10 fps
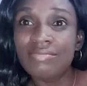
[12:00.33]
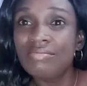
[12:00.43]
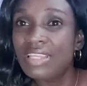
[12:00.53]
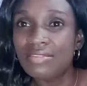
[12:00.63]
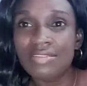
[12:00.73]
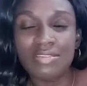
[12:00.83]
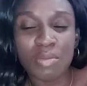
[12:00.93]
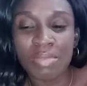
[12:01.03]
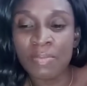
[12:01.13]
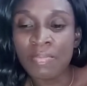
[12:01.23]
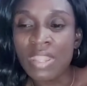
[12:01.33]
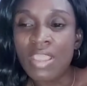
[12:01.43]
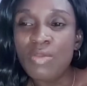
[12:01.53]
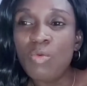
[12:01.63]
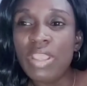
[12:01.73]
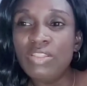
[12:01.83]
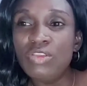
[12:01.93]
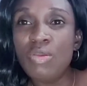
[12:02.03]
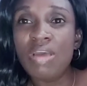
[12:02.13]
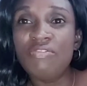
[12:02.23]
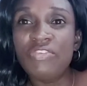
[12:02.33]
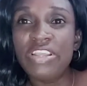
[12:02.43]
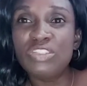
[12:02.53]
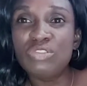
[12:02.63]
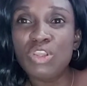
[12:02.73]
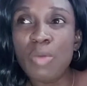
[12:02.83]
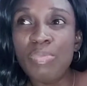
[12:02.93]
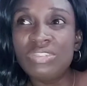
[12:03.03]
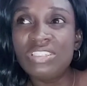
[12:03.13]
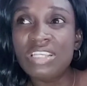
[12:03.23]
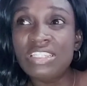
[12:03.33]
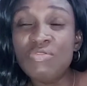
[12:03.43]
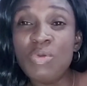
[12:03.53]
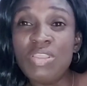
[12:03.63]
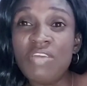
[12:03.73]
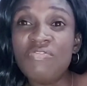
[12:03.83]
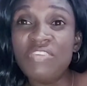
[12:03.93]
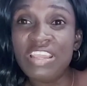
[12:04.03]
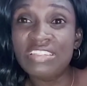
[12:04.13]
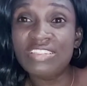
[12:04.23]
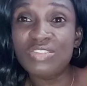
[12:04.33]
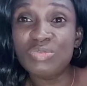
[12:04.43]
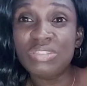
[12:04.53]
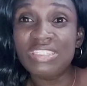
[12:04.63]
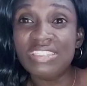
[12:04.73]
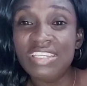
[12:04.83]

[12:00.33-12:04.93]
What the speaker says: Yes, it's normal. When you are friends with the opposite sex, even when you are friends with